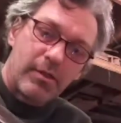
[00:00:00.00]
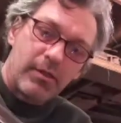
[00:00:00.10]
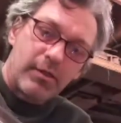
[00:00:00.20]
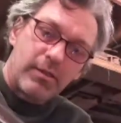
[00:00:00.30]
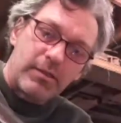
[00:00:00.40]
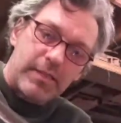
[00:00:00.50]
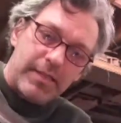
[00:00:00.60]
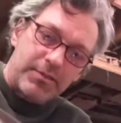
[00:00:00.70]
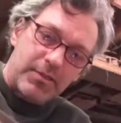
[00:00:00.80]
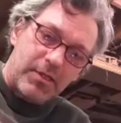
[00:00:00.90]
the disc
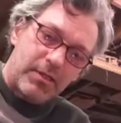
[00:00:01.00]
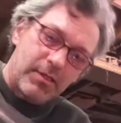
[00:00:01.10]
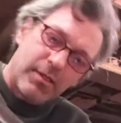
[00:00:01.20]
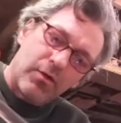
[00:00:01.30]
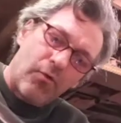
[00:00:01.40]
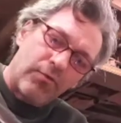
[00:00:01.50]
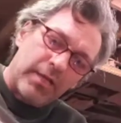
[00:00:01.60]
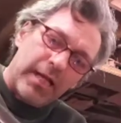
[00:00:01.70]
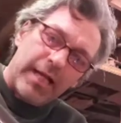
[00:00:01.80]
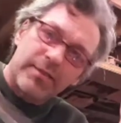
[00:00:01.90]
over the
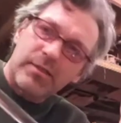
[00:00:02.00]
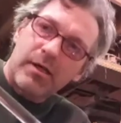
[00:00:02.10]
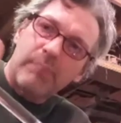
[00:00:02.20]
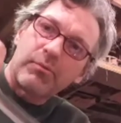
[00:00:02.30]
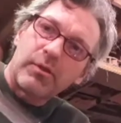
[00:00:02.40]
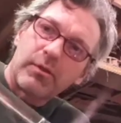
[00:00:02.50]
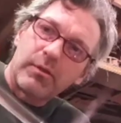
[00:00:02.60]
next couple